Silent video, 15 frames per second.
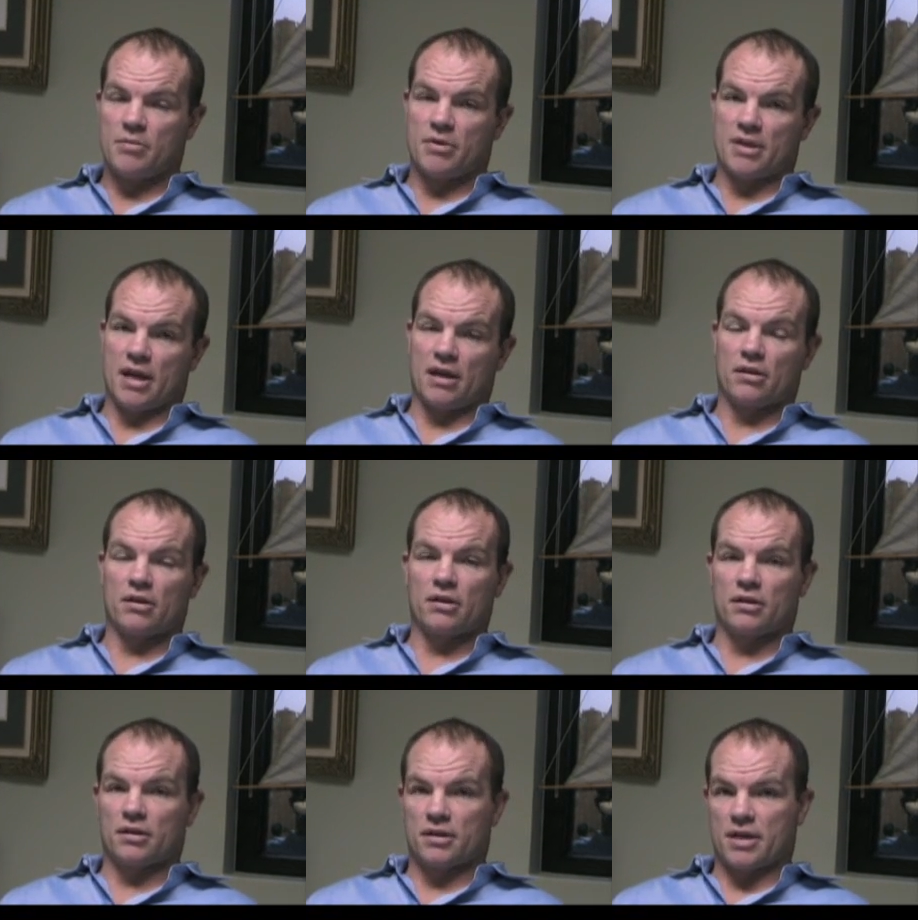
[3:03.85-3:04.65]
But that
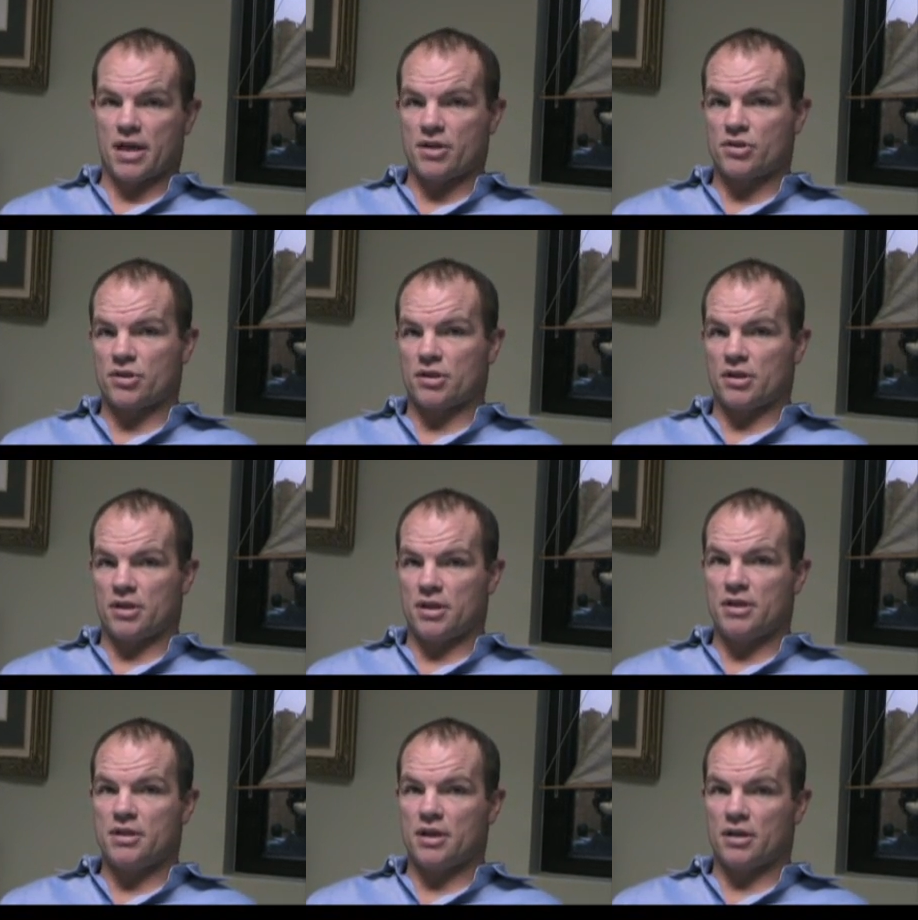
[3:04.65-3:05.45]
little attention to
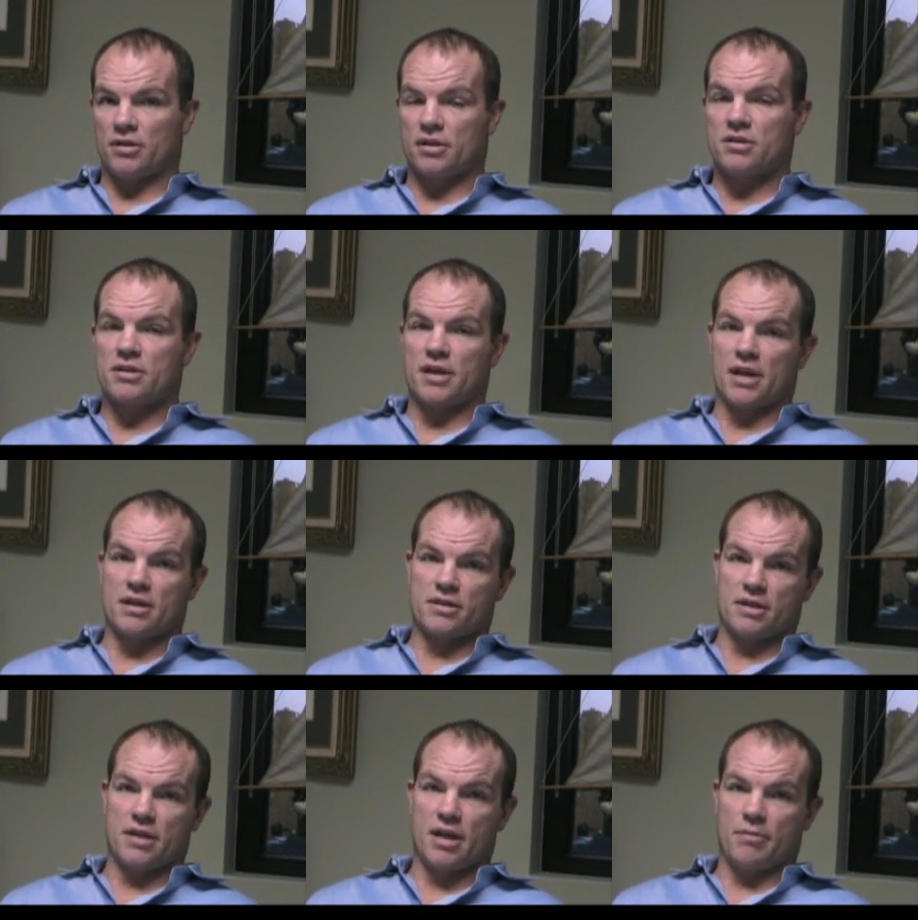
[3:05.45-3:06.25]
detail does get
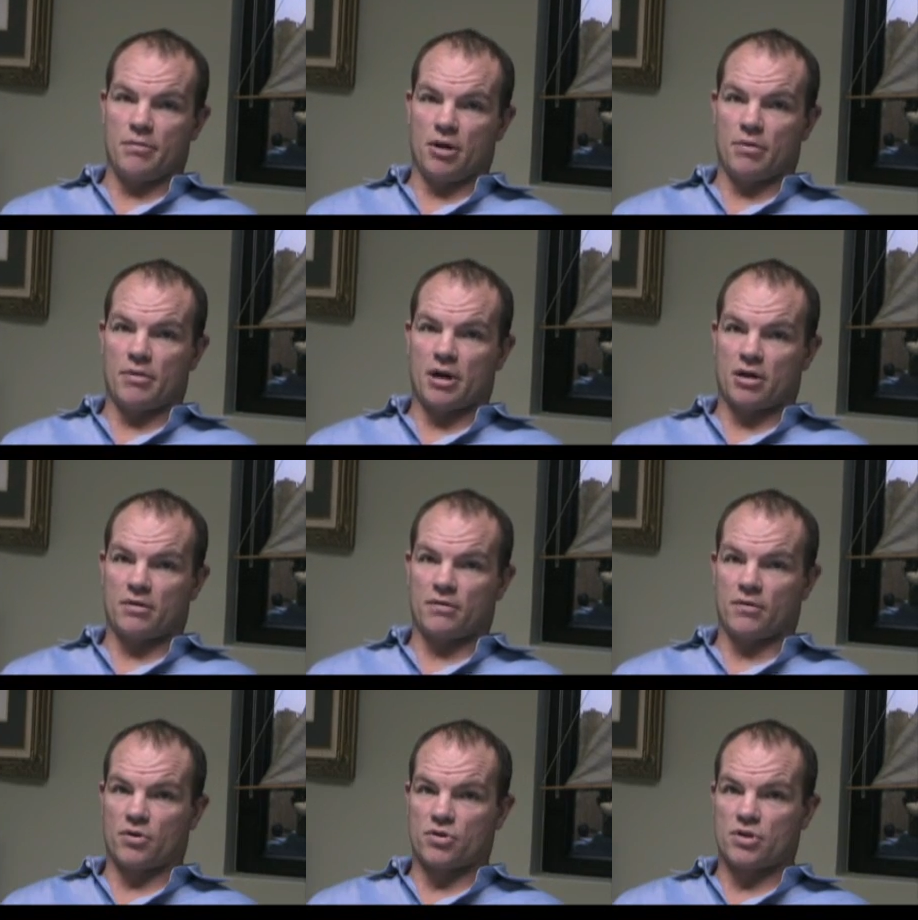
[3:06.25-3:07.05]
us in that
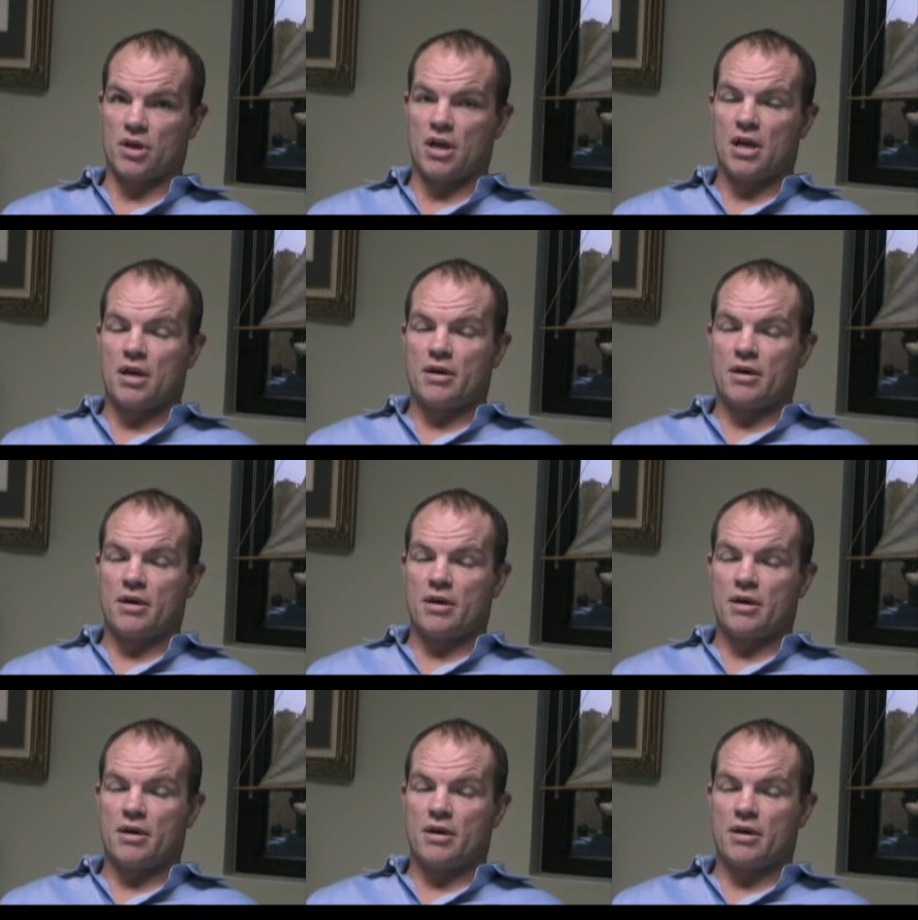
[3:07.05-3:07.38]
mailbox first.